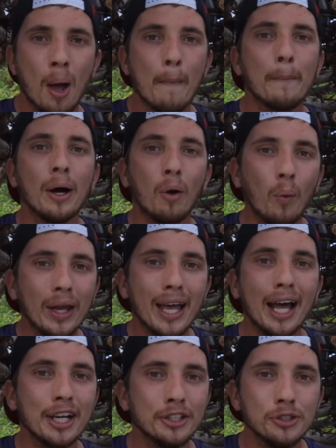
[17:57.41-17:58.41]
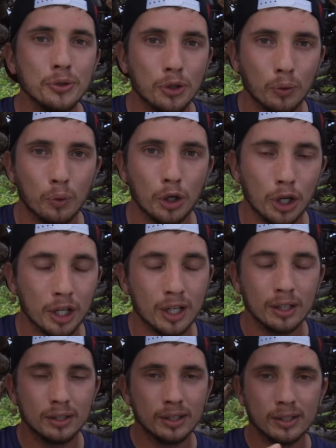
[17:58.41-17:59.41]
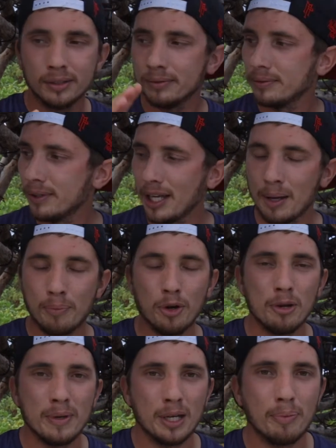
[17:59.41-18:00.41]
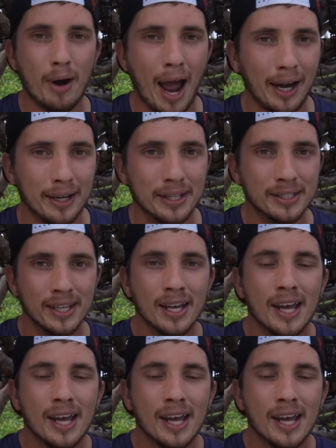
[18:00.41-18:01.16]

but we got to do the work and put them into practice.